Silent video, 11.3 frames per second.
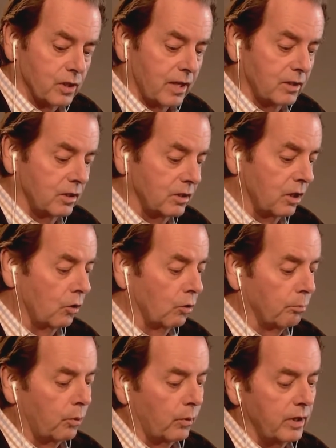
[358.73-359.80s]
And the whole
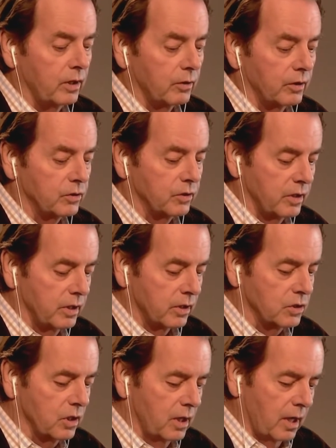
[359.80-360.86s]
point here is this,
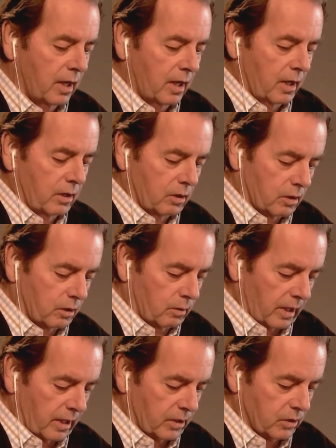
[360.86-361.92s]

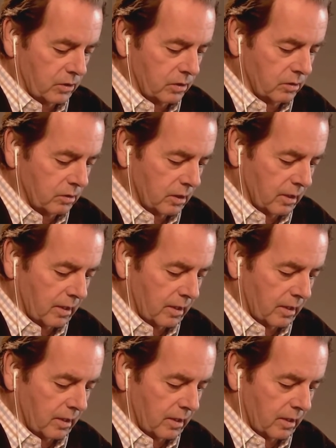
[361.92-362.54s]
as I'm